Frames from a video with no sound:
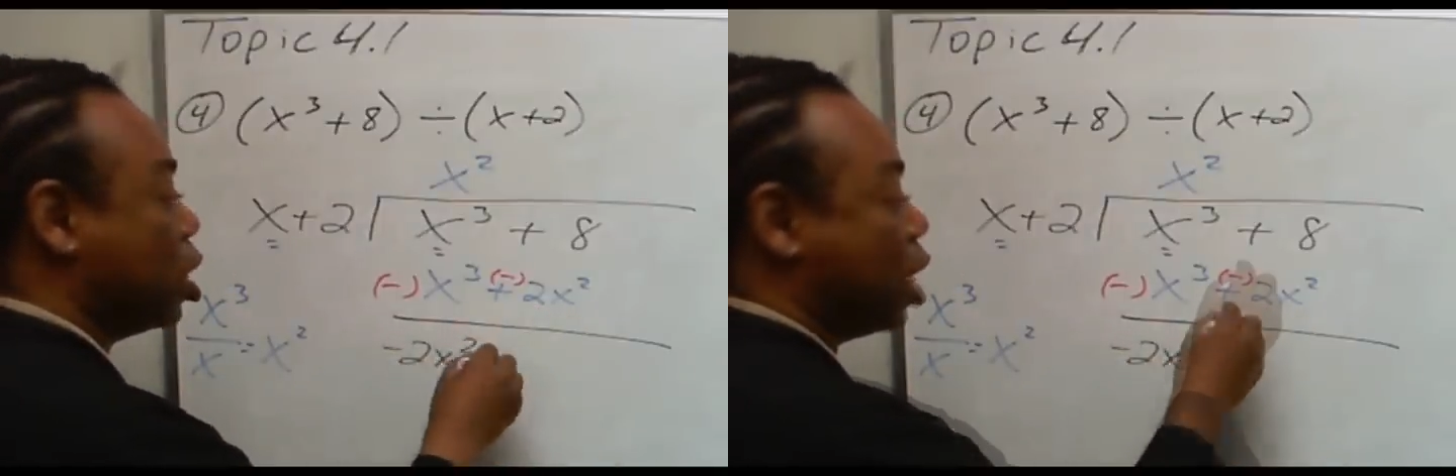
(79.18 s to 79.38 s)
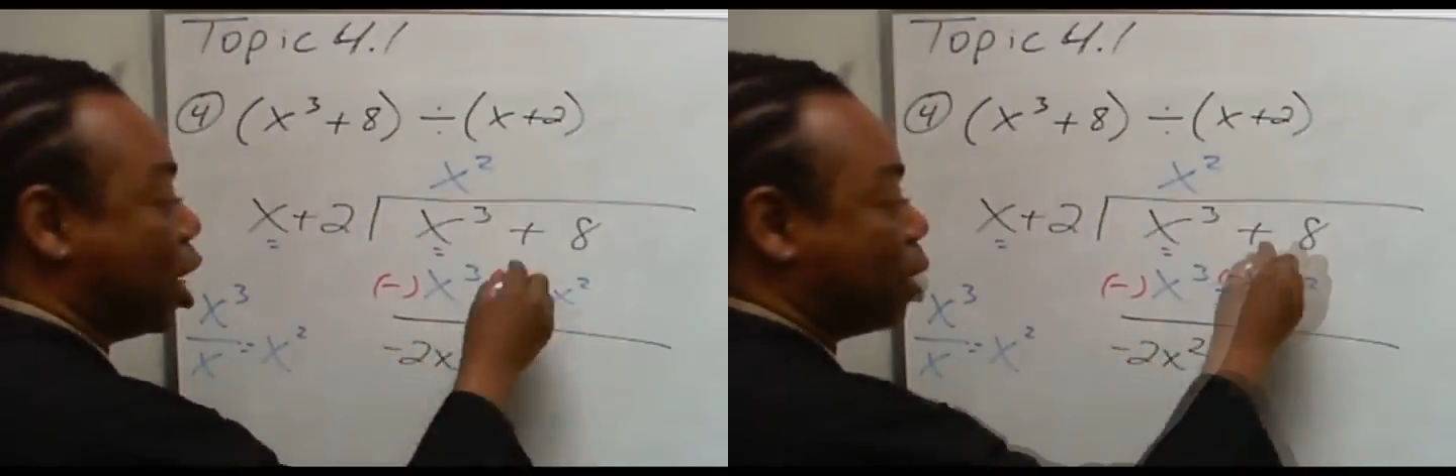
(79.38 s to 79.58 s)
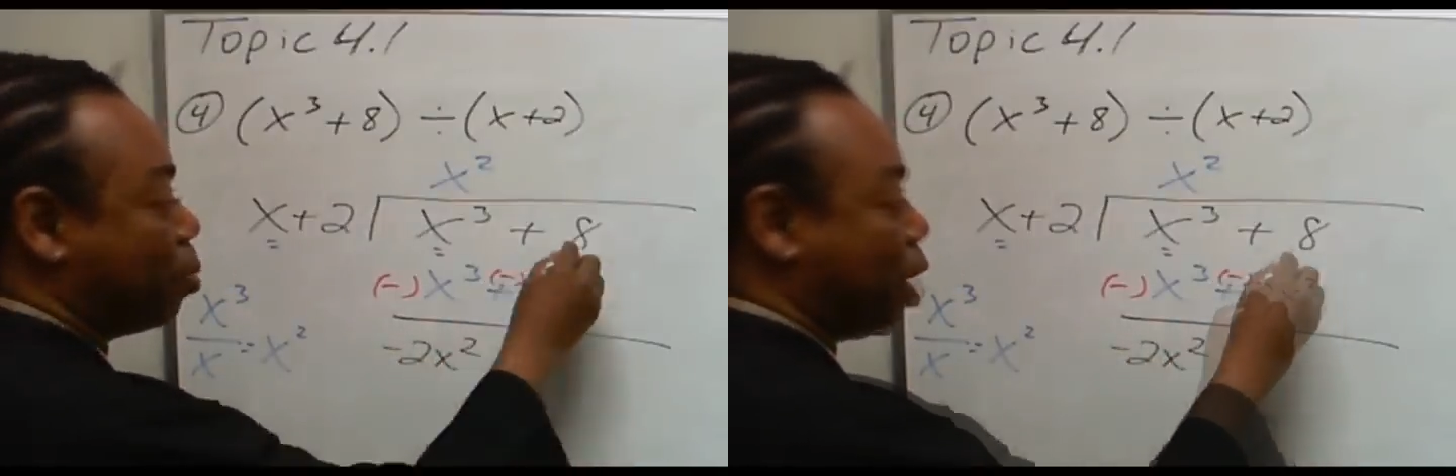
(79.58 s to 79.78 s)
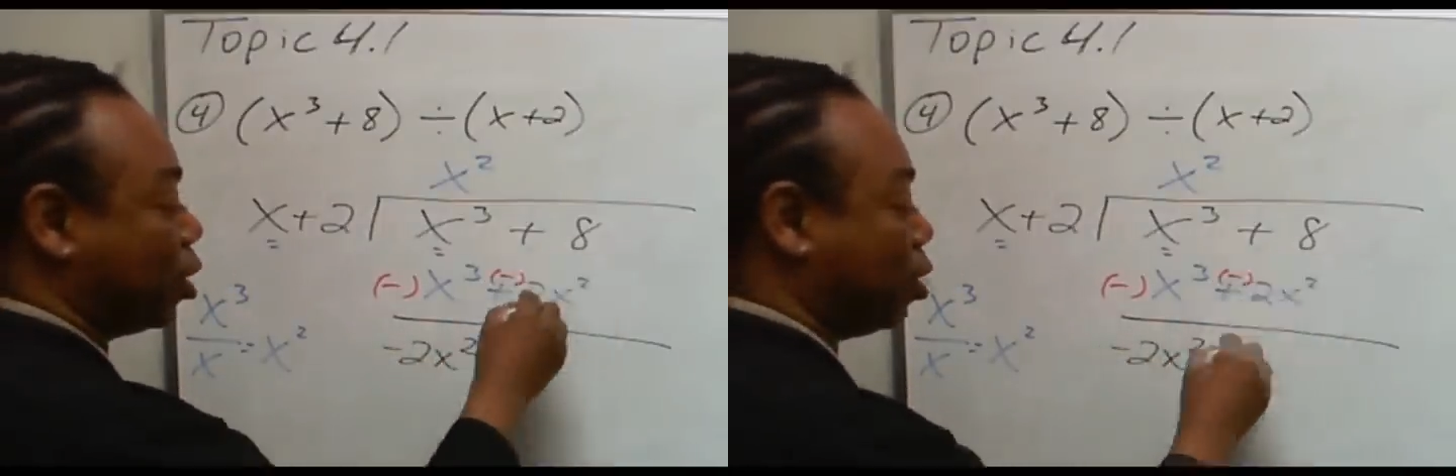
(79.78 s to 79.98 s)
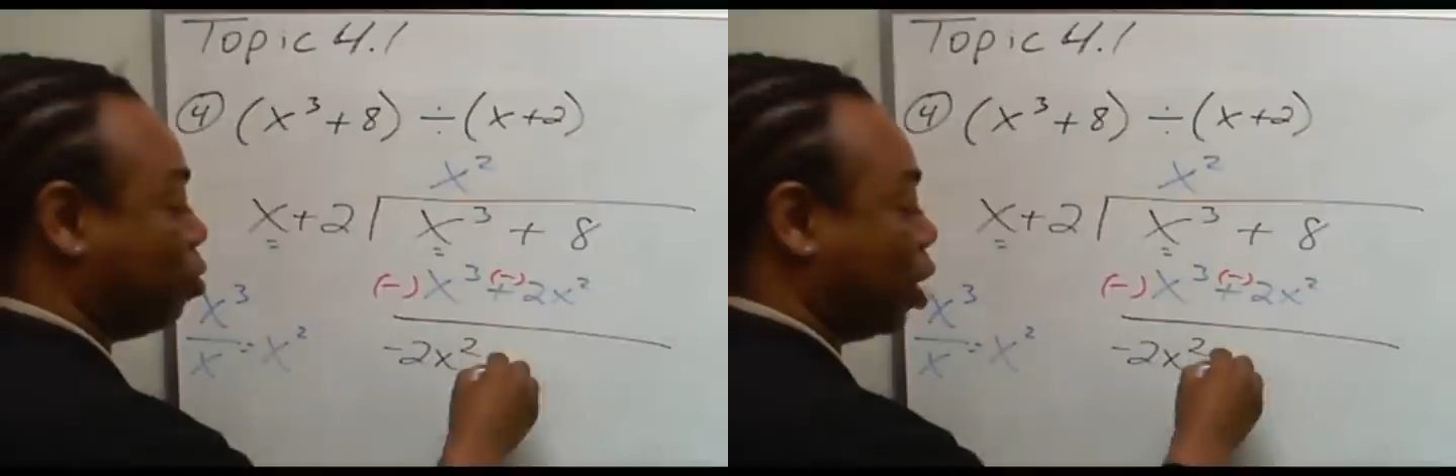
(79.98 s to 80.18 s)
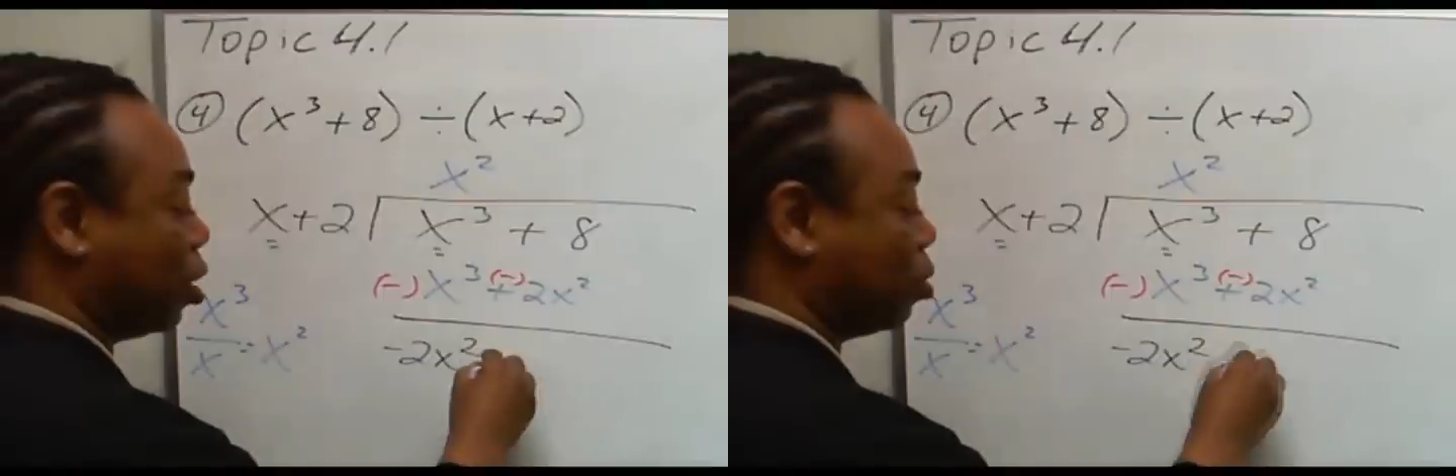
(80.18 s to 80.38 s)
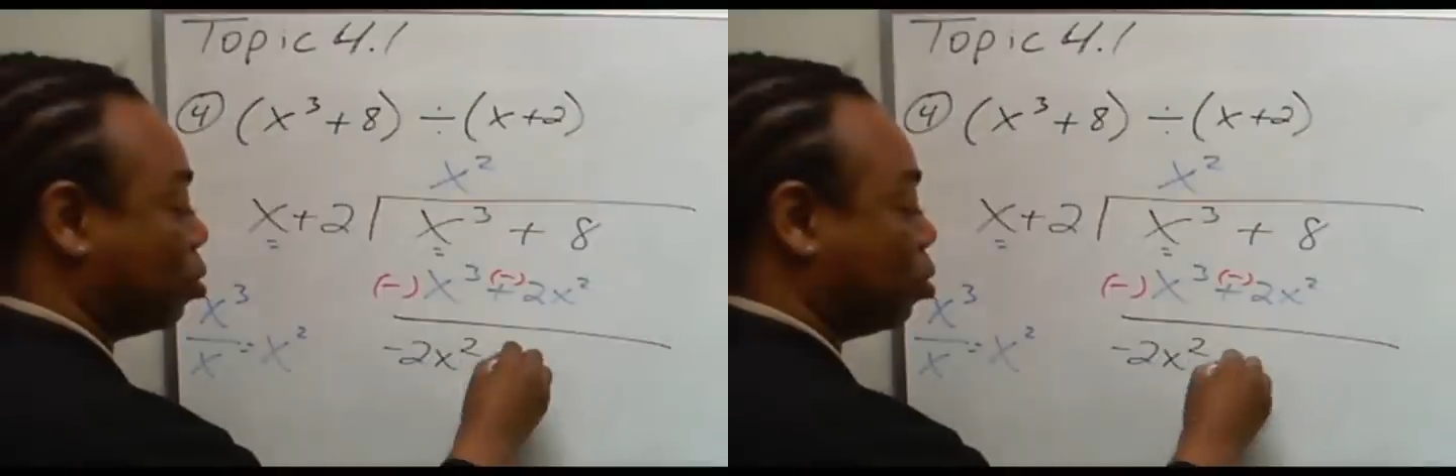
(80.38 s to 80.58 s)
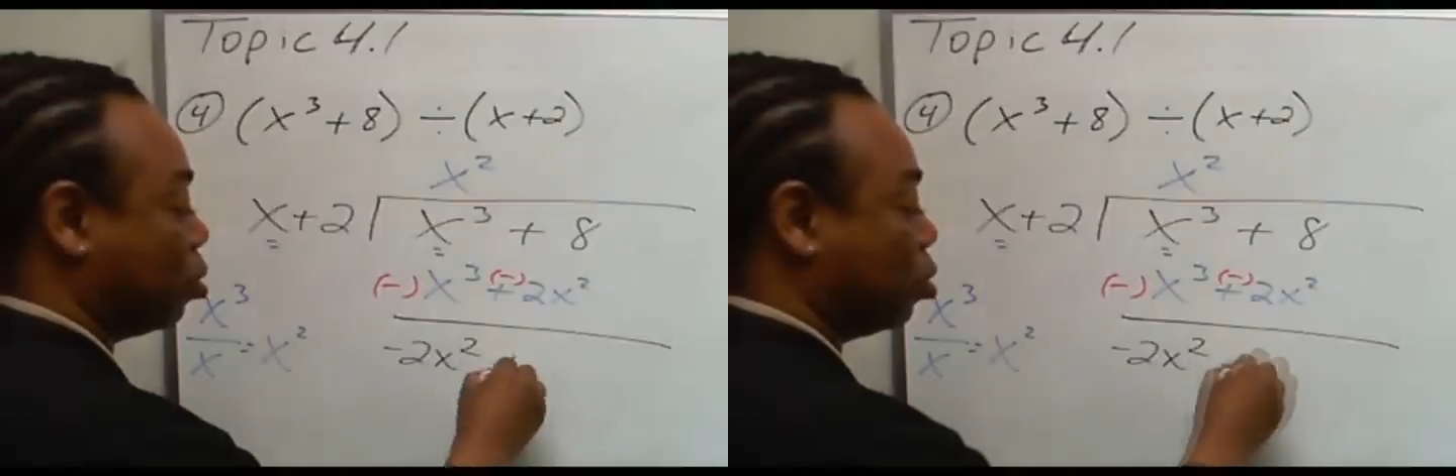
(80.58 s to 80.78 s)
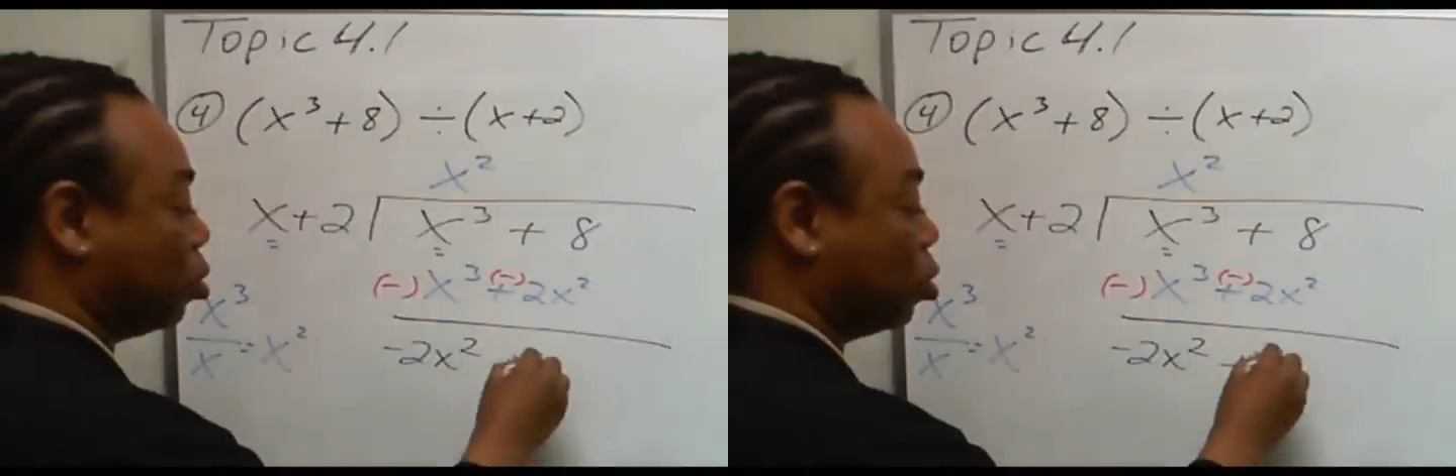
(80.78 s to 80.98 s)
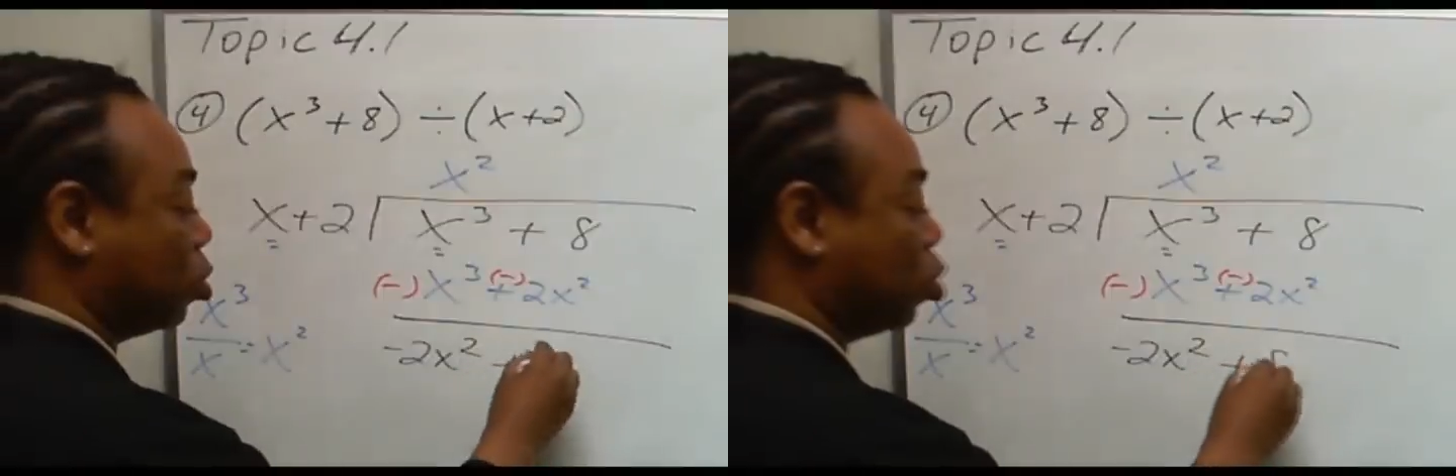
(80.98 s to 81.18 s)
and a positive 8.
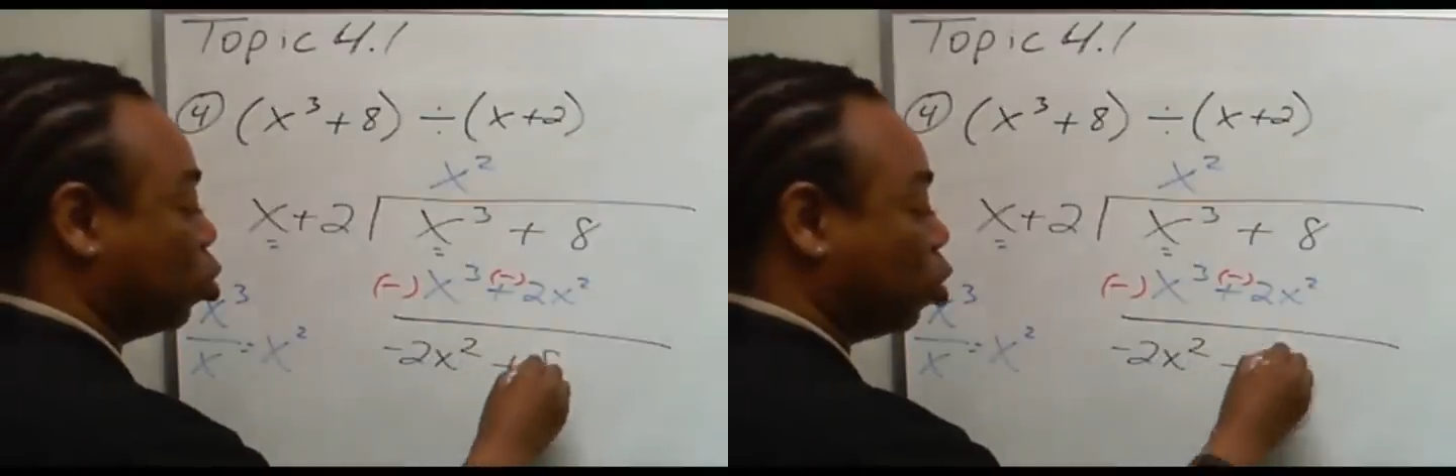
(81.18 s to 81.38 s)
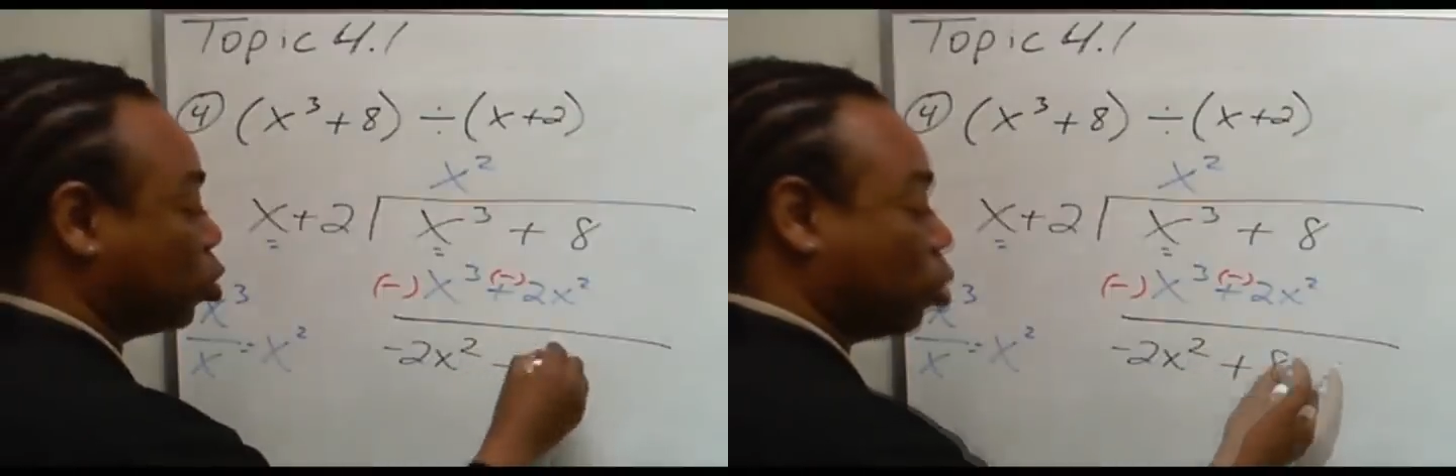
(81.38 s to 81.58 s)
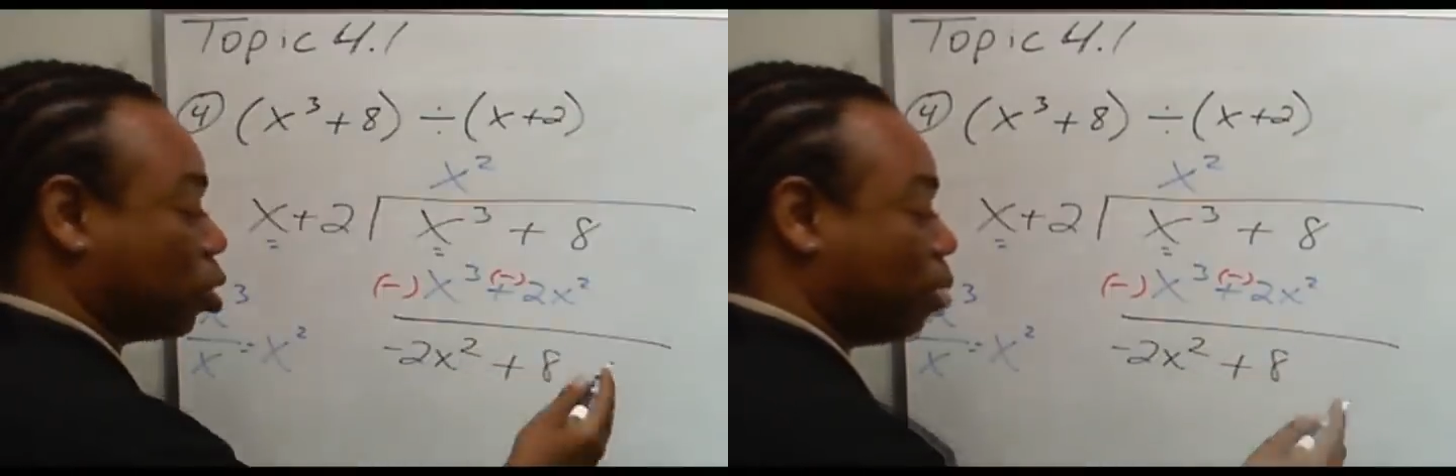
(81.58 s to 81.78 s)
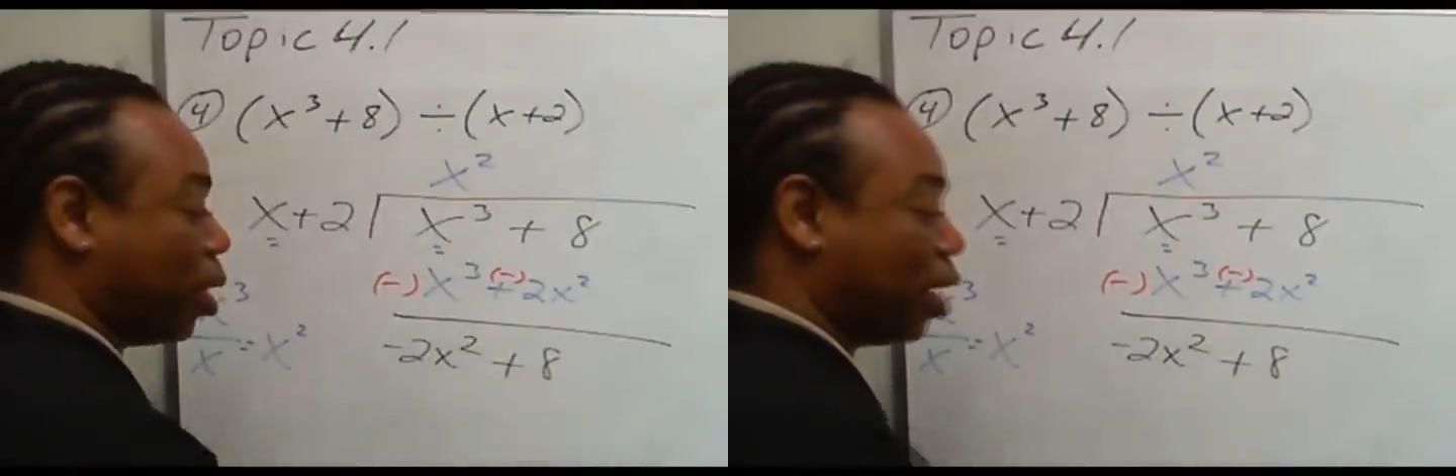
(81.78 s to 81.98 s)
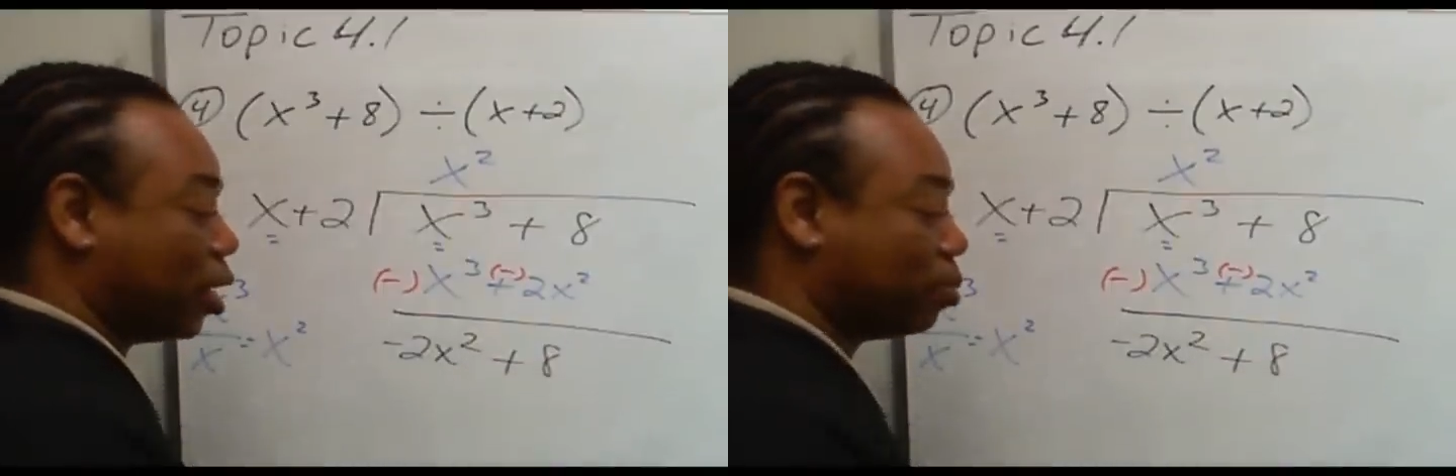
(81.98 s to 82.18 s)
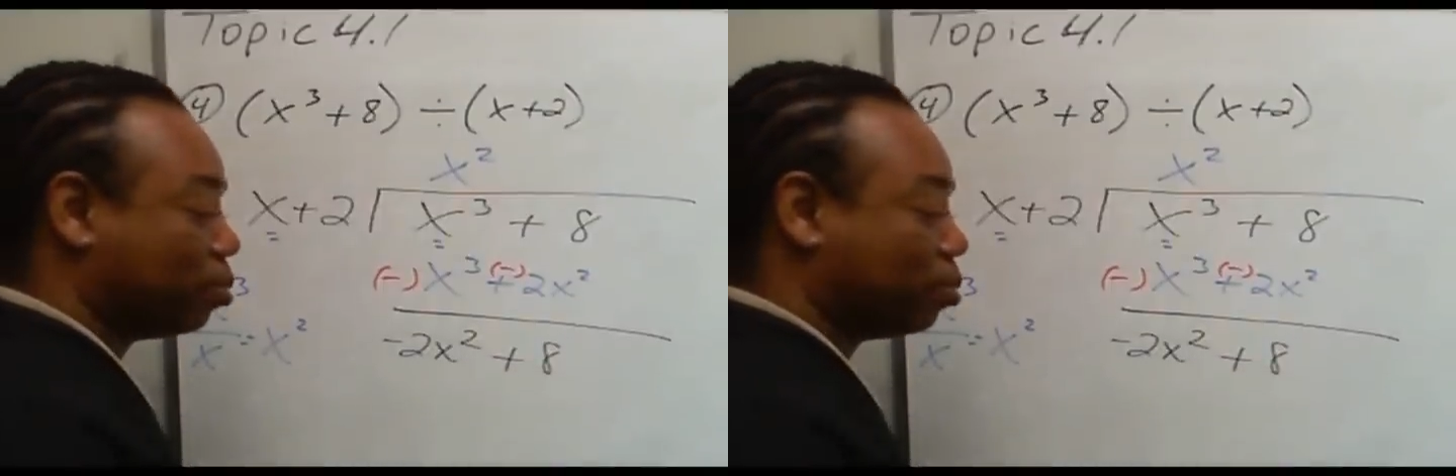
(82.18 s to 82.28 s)
So those don't combine.